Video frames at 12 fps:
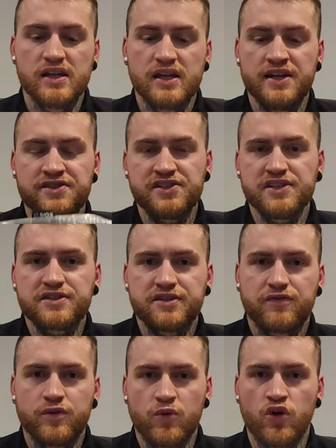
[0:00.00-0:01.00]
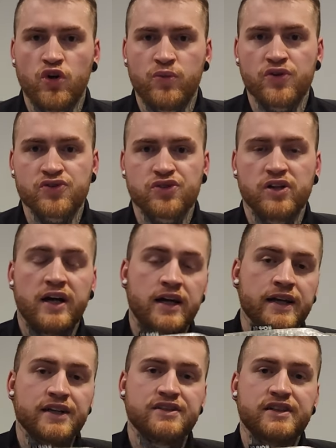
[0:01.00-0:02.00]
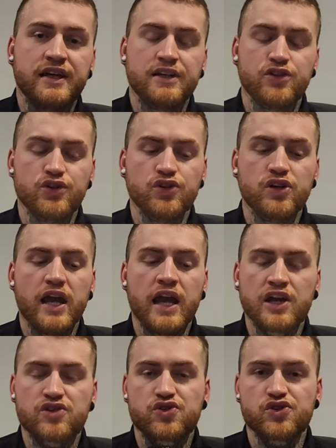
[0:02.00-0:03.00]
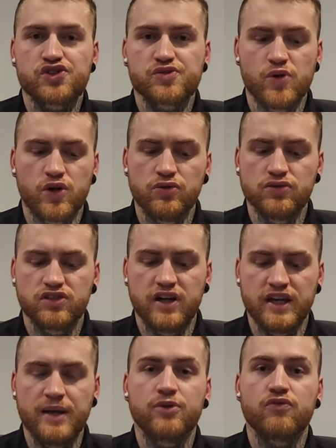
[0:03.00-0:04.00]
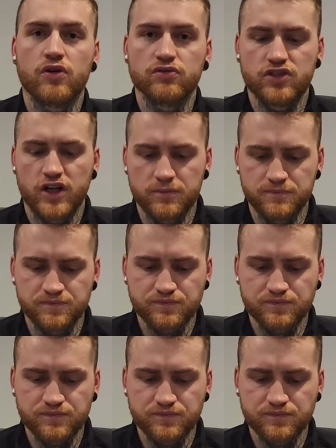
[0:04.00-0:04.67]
is this from Orb Ultralight, is their new extra small Dyneema roll top.